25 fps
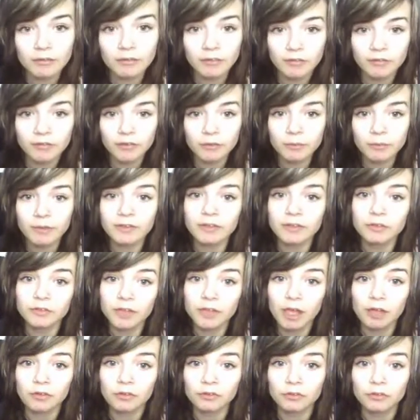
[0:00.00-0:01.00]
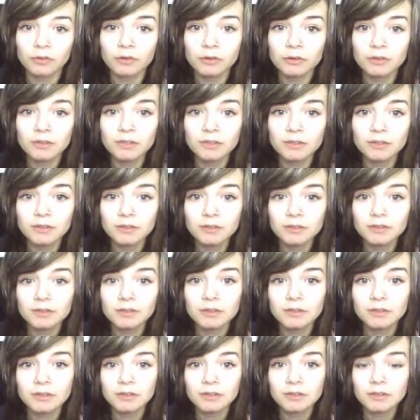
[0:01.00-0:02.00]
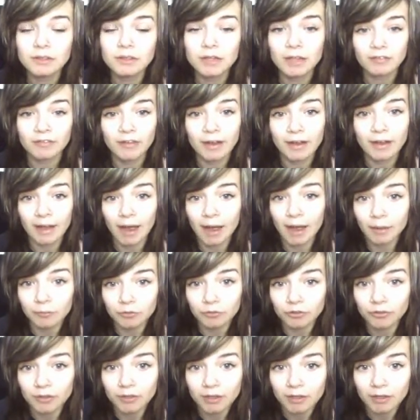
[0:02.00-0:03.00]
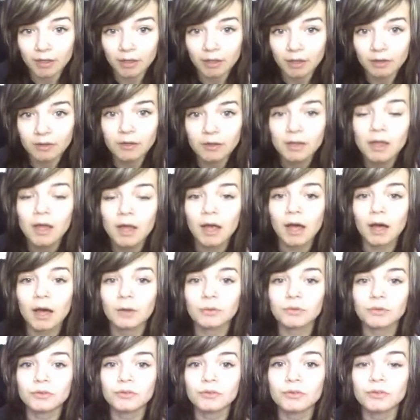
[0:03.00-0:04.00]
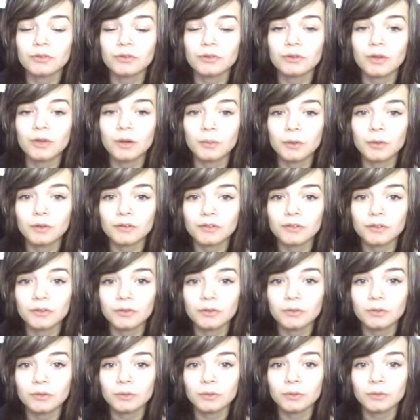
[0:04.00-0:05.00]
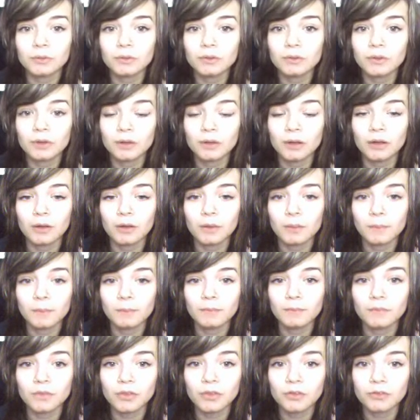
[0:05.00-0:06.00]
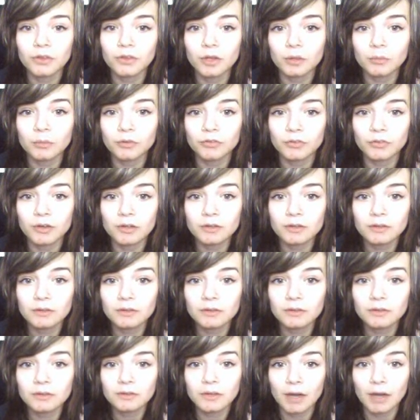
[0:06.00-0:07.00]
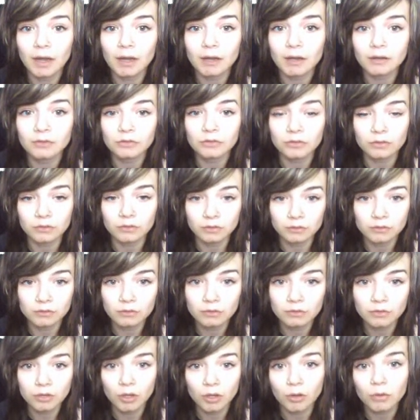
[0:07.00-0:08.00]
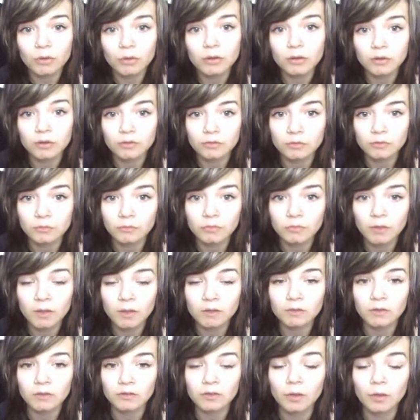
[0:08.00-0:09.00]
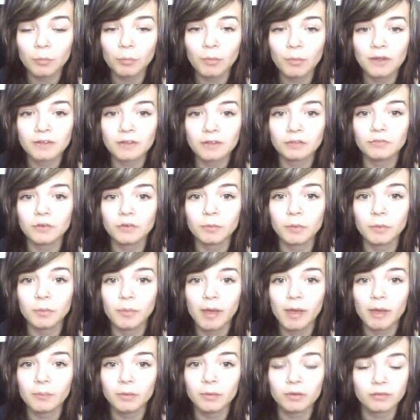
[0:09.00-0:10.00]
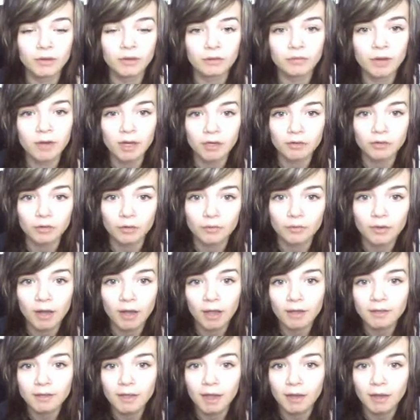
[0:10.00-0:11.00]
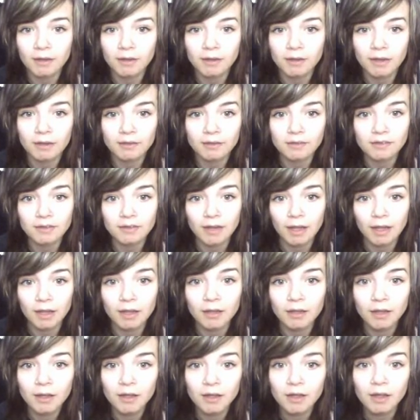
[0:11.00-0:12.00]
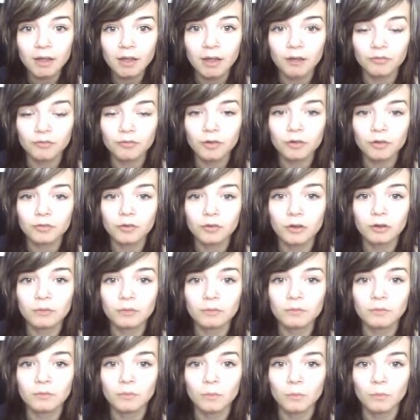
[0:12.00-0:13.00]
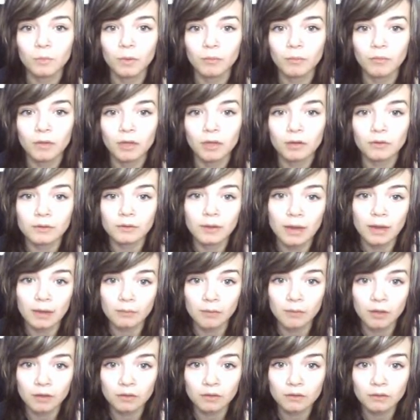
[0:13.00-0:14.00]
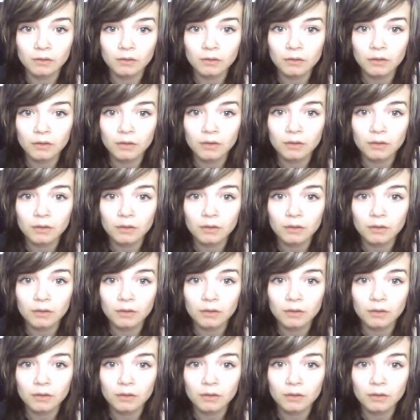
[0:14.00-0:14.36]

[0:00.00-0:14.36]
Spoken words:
I feel myself getting drunk, if I am drinking, I will go on to the sober drinks, like just Coke or something, to sober myself up a bit, because I really don't like getting in that state of not knowing what my own name is.